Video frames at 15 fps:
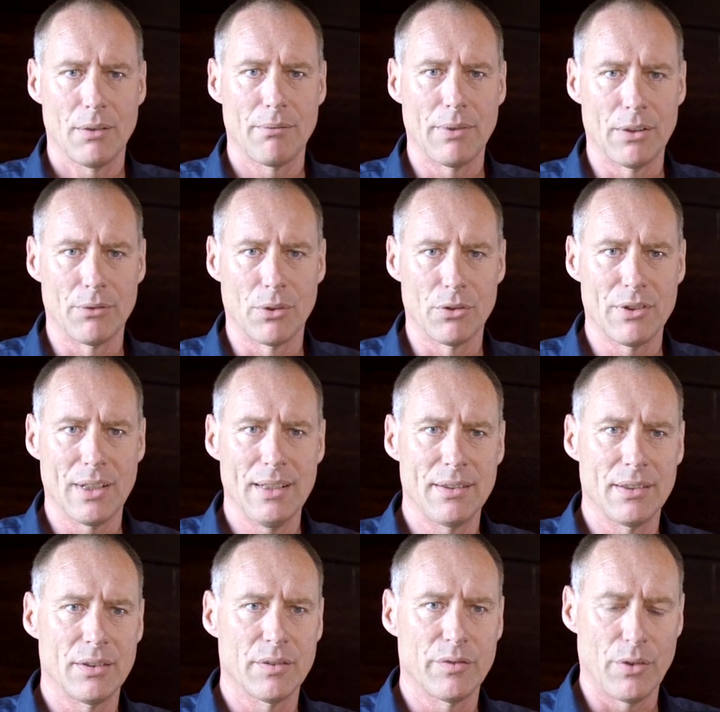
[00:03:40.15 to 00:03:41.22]
when
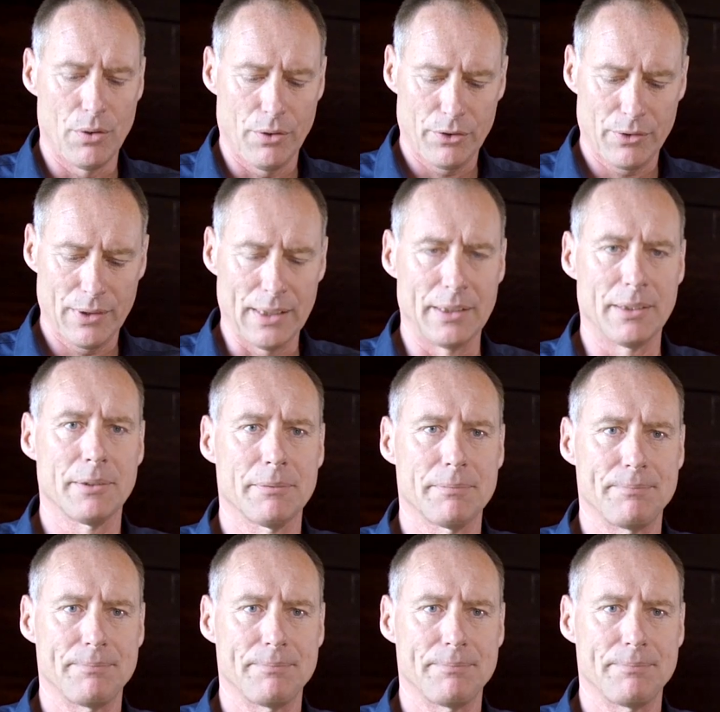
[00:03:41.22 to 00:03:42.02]
rotating the focus ring.